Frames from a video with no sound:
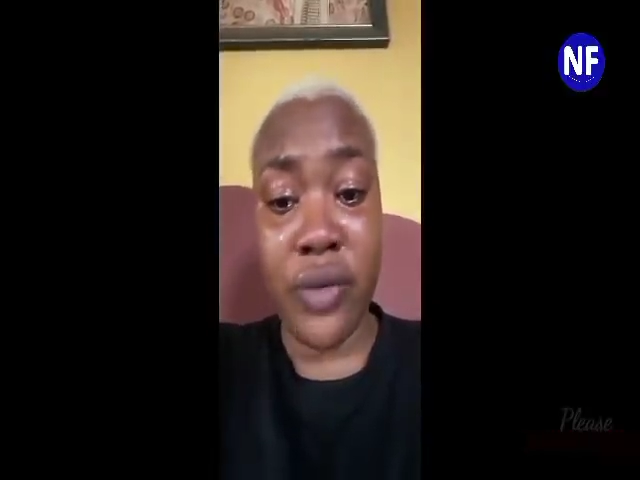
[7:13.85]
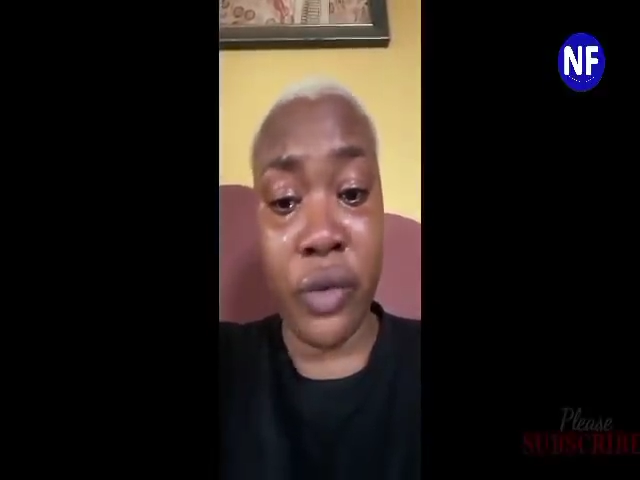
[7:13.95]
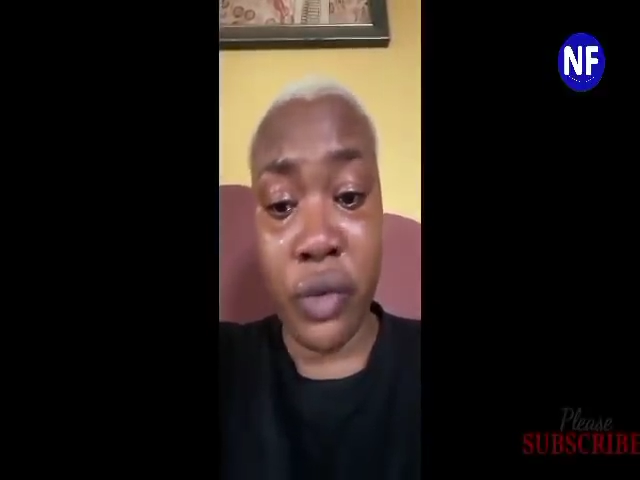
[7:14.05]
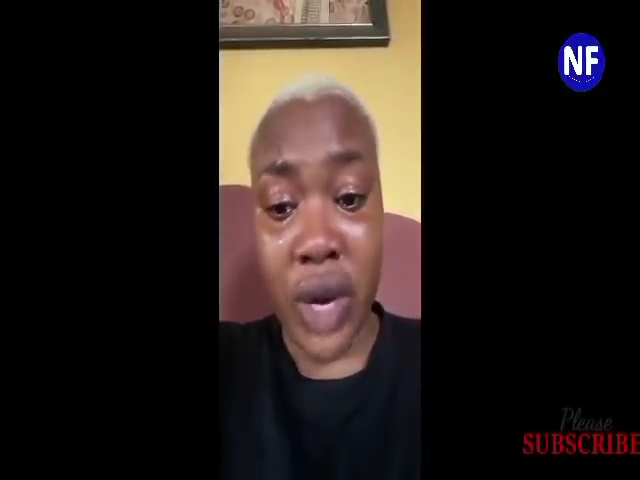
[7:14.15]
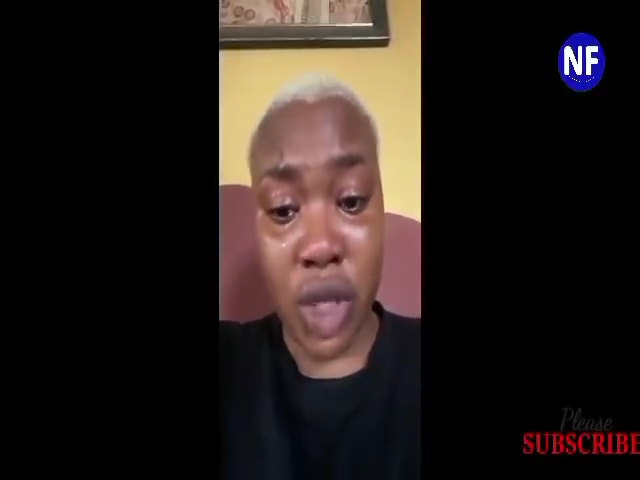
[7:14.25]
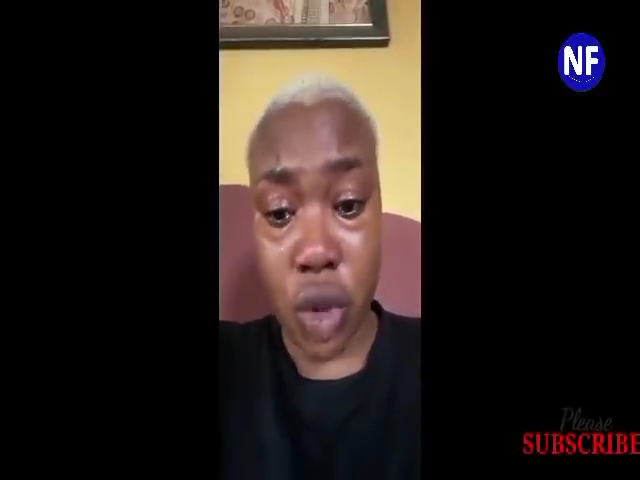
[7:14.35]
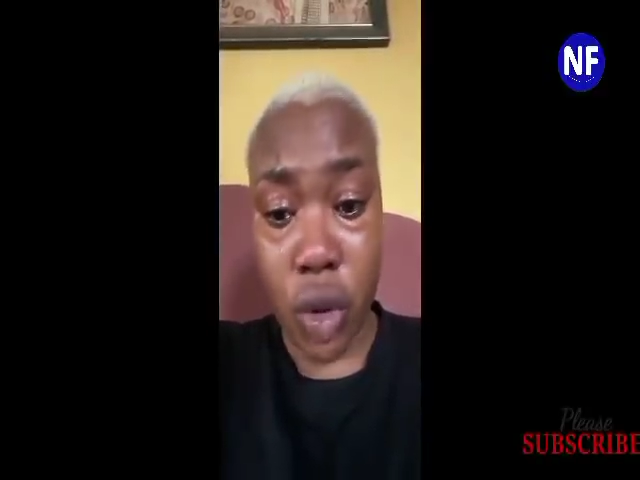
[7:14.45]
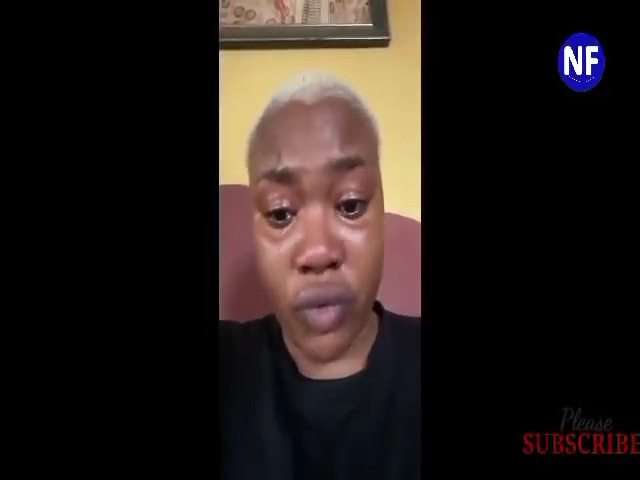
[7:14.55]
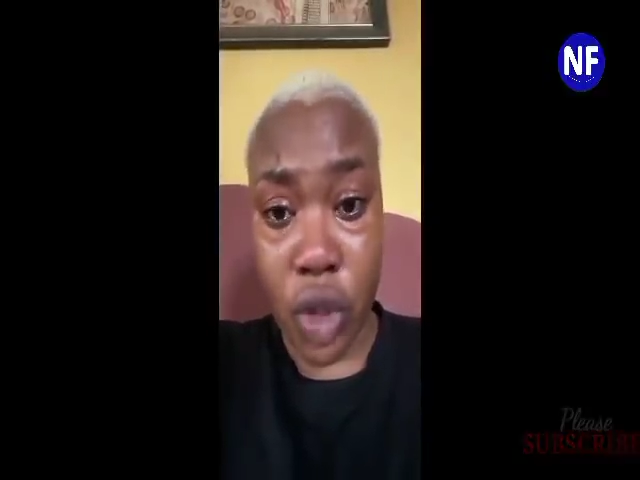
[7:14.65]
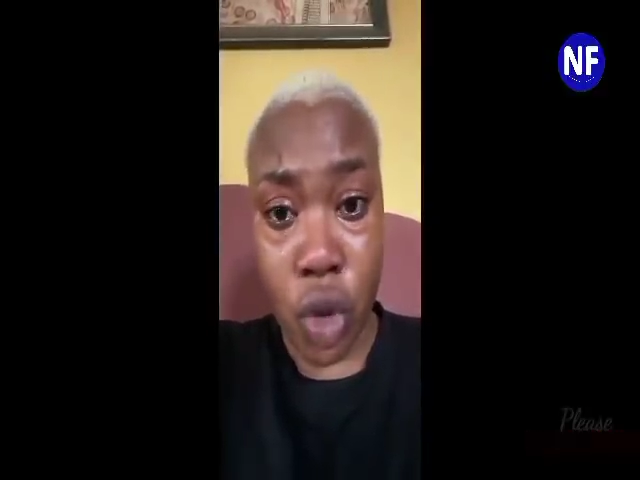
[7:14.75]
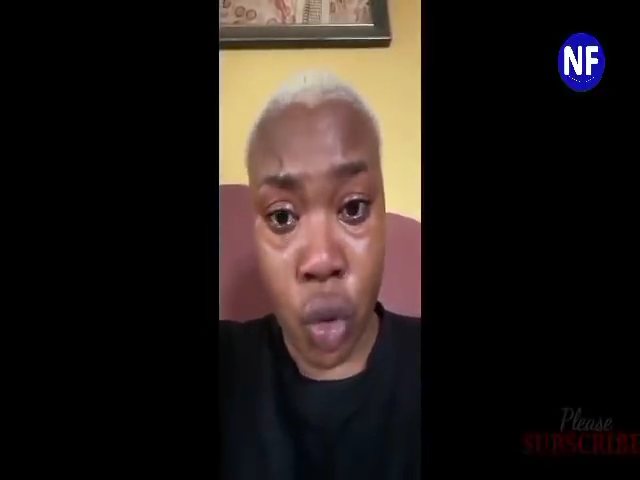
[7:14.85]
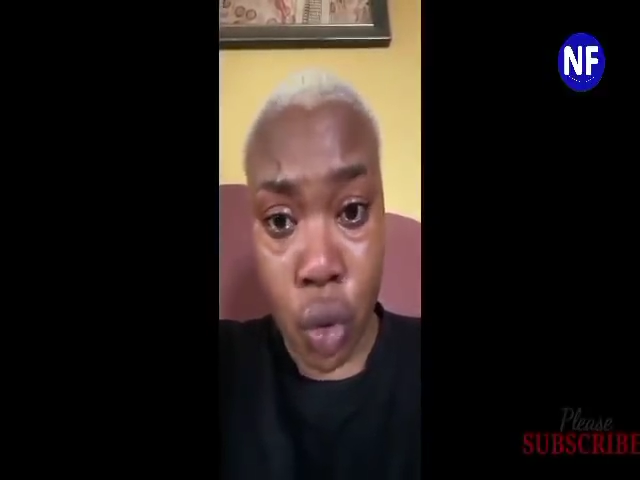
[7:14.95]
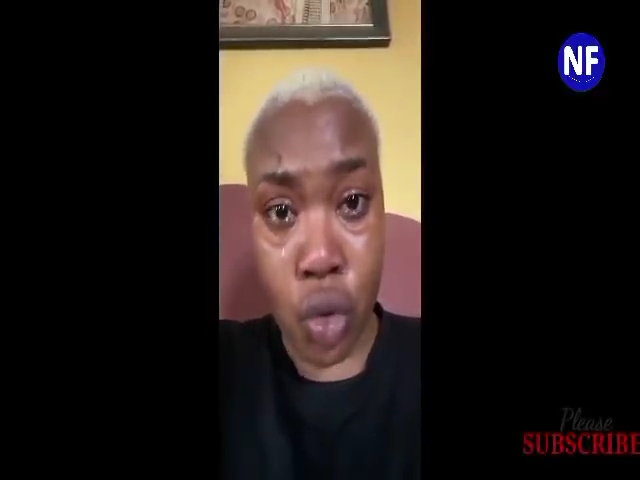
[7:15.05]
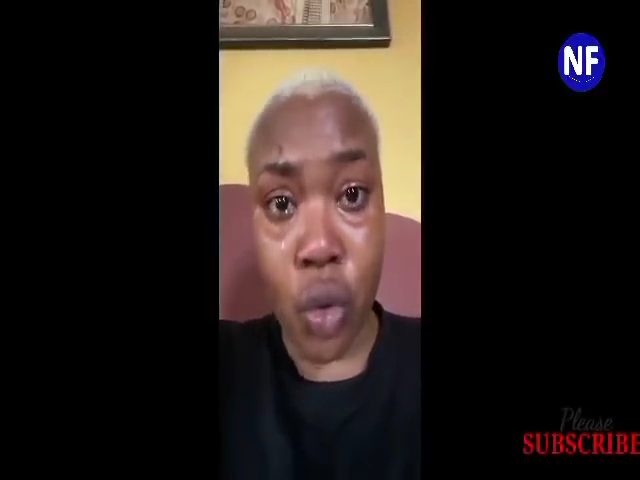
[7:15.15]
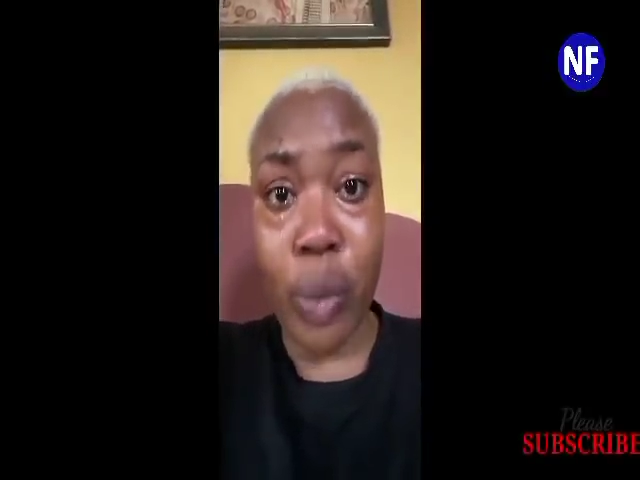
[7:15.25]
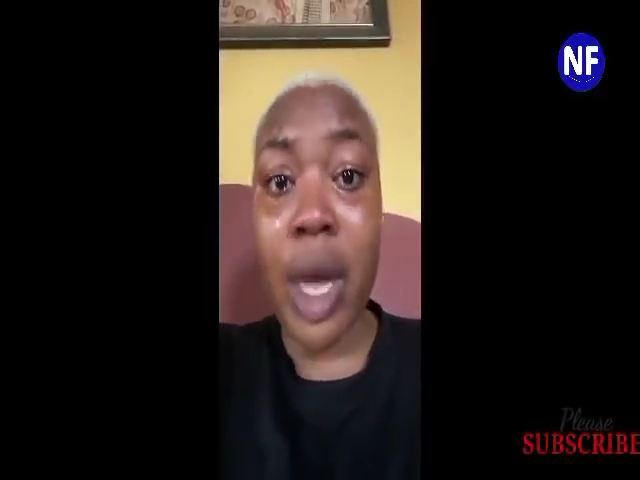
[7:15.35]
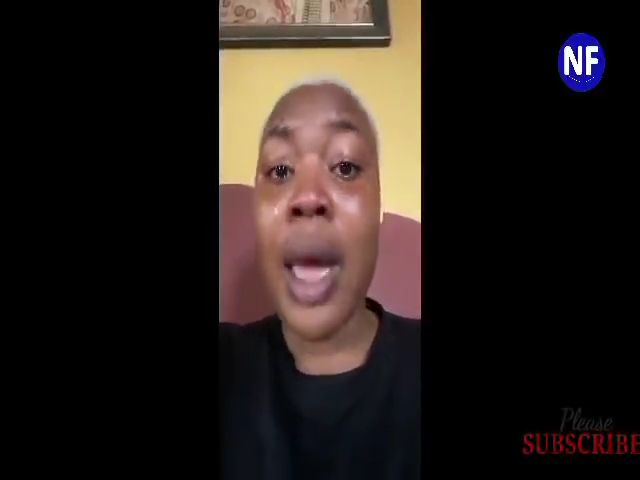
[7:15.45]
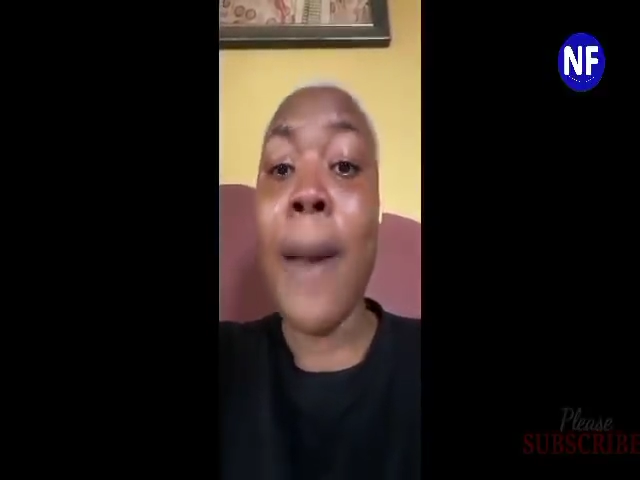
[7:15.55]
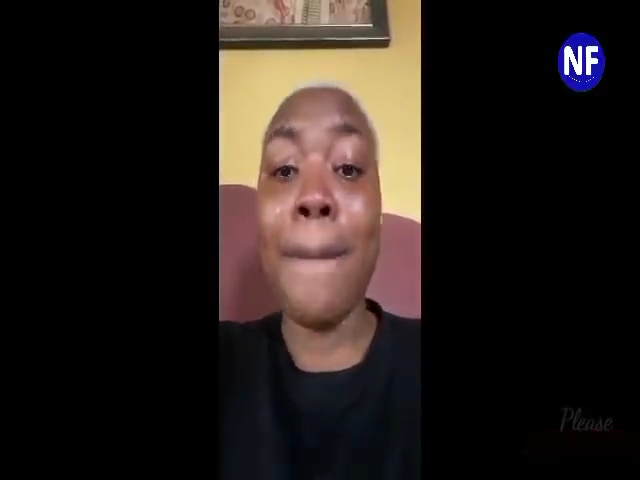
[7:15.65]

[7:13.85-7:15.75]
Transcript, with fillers: full version of the youtube